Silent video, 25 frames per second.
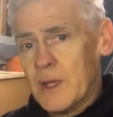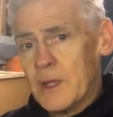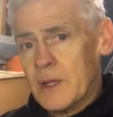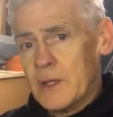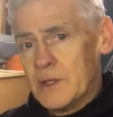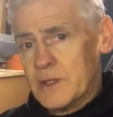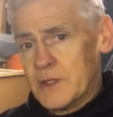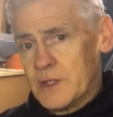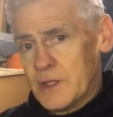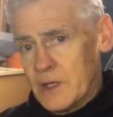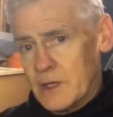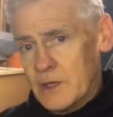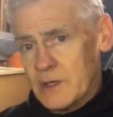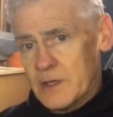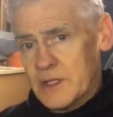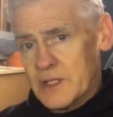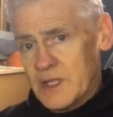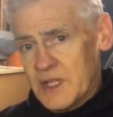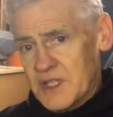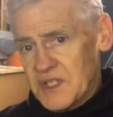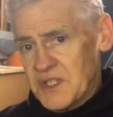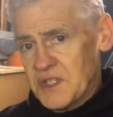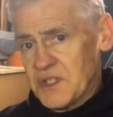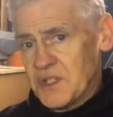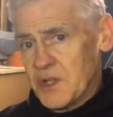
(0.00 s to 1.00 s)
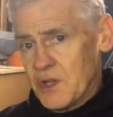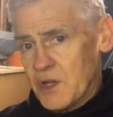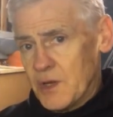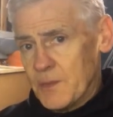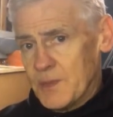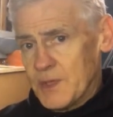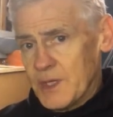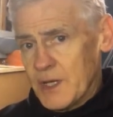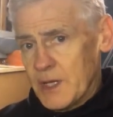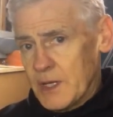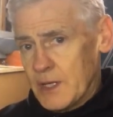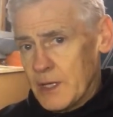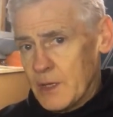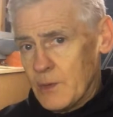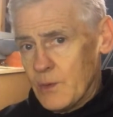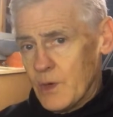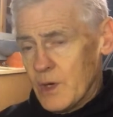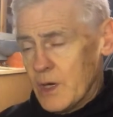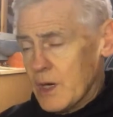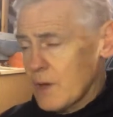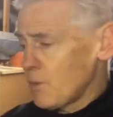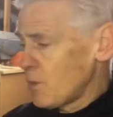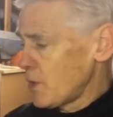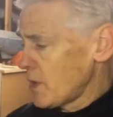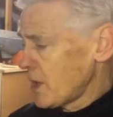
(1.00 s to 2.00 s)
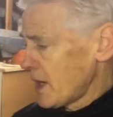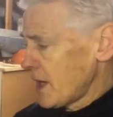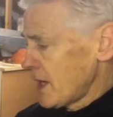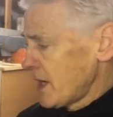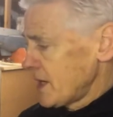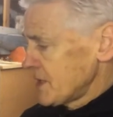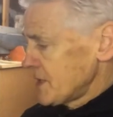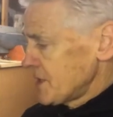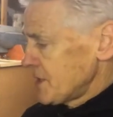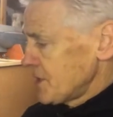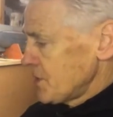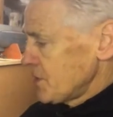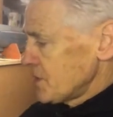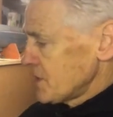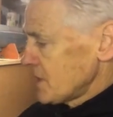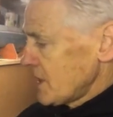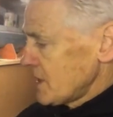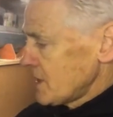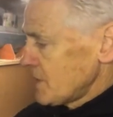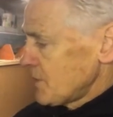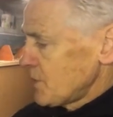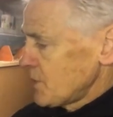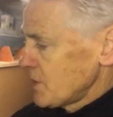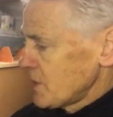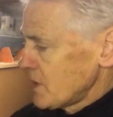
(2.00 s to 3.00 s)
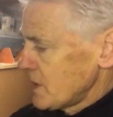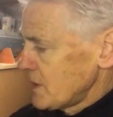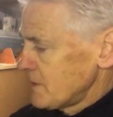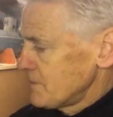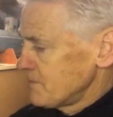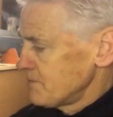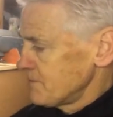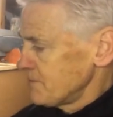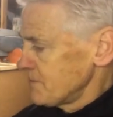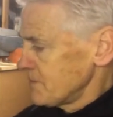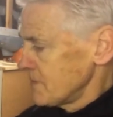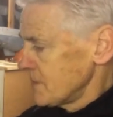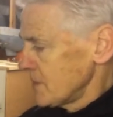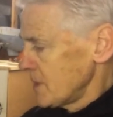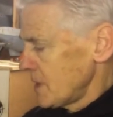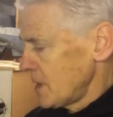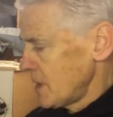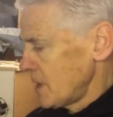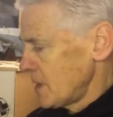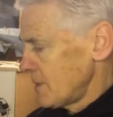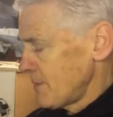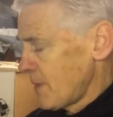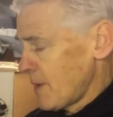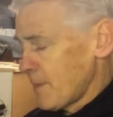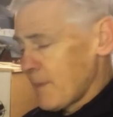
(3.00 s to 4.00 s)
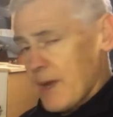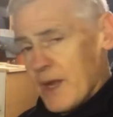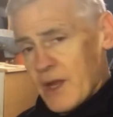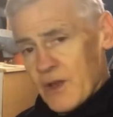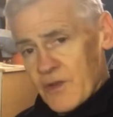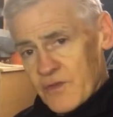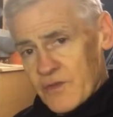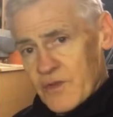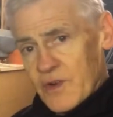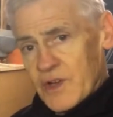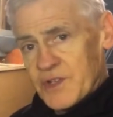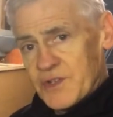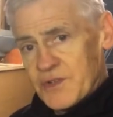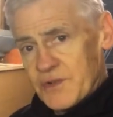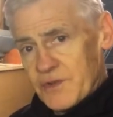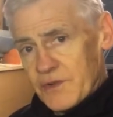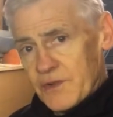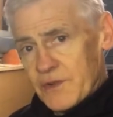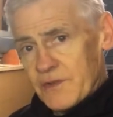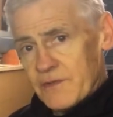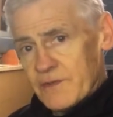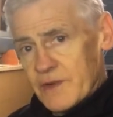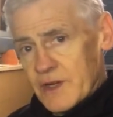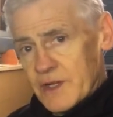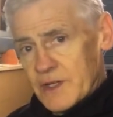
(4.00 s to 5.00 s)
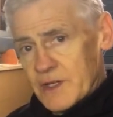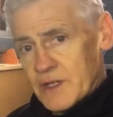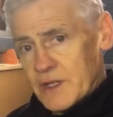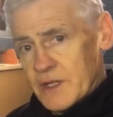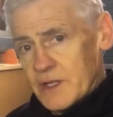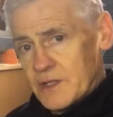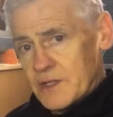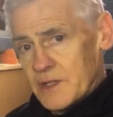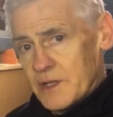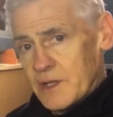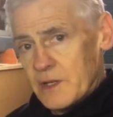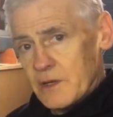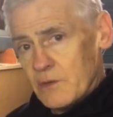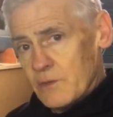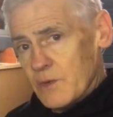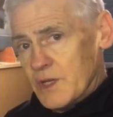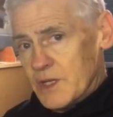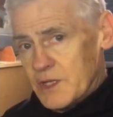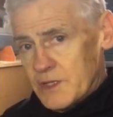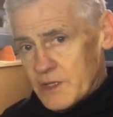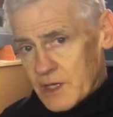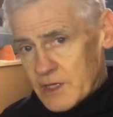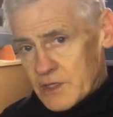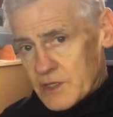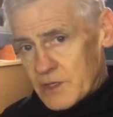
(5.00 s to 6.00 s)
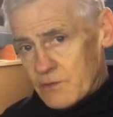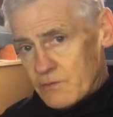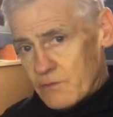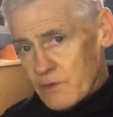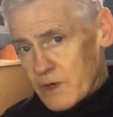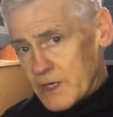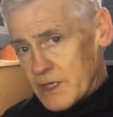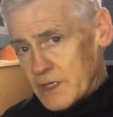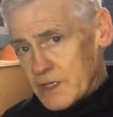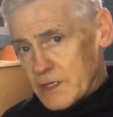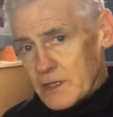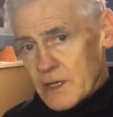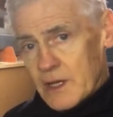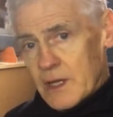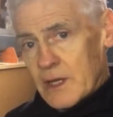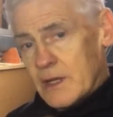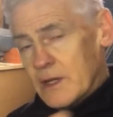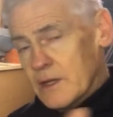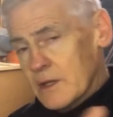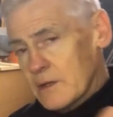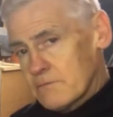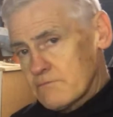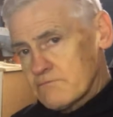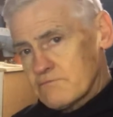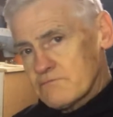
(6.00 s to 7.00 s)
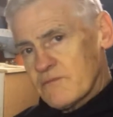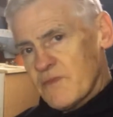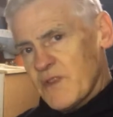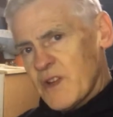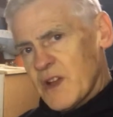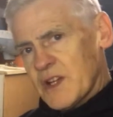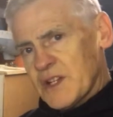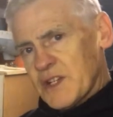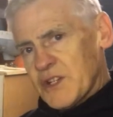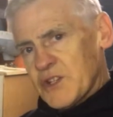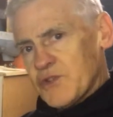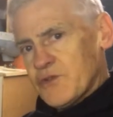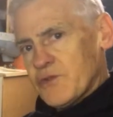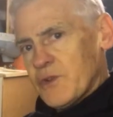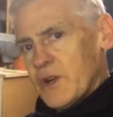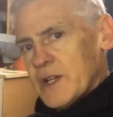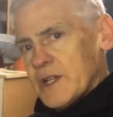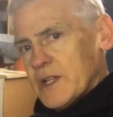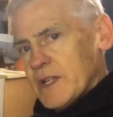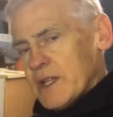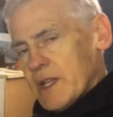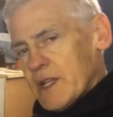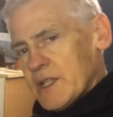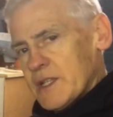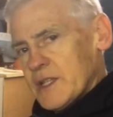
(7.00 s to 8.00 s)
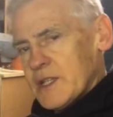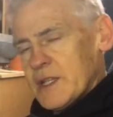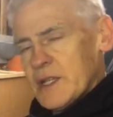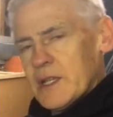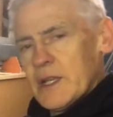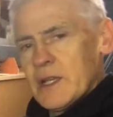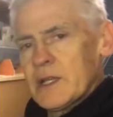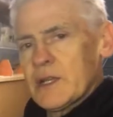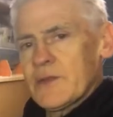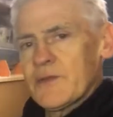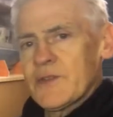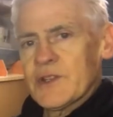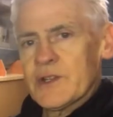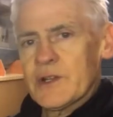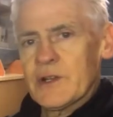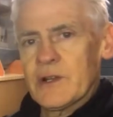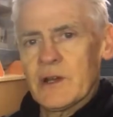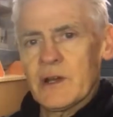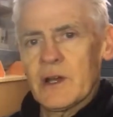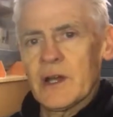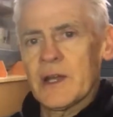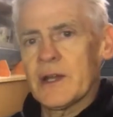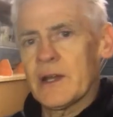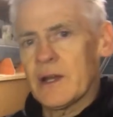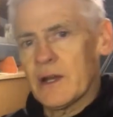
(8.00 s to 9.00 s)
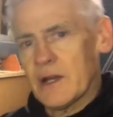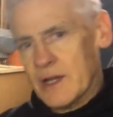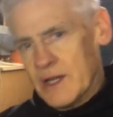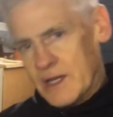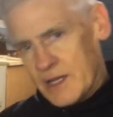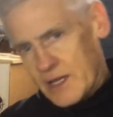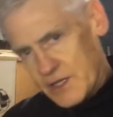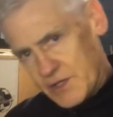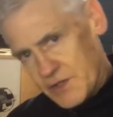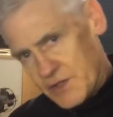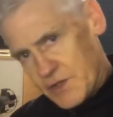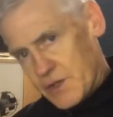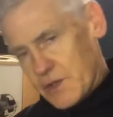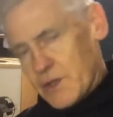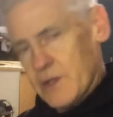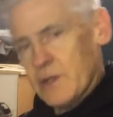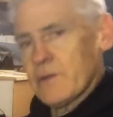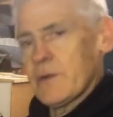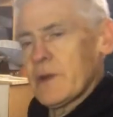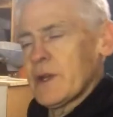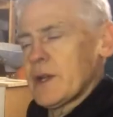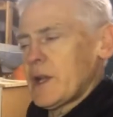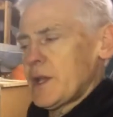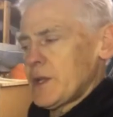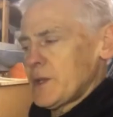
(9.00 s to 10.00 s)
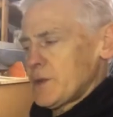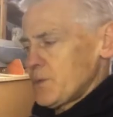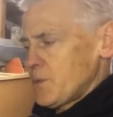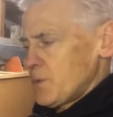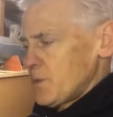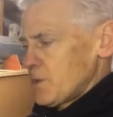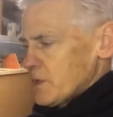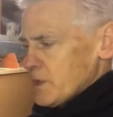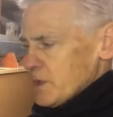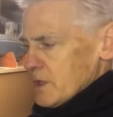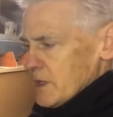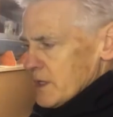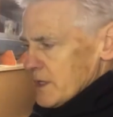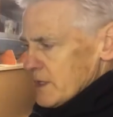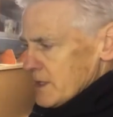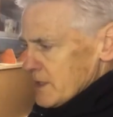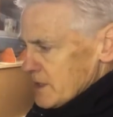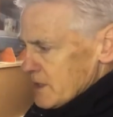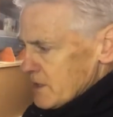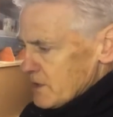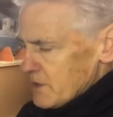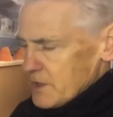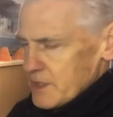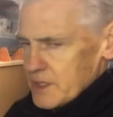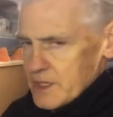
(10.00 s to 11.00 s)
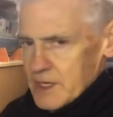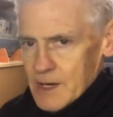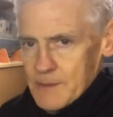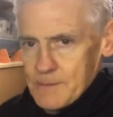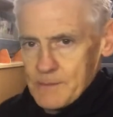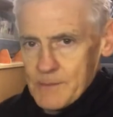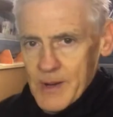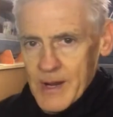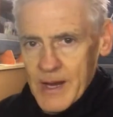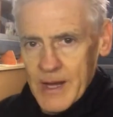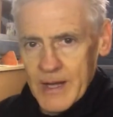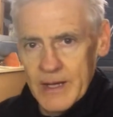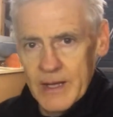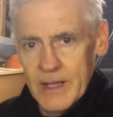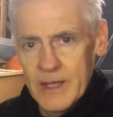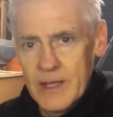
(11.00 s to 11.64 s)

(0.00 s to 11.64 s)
So it doesn't turn particularly well. And what I had to do is I had to put a bow thruster on the front here, so that when it's actually running fairly straight and it gets to the end of its line, I can then turn it around underwater and kind of come back.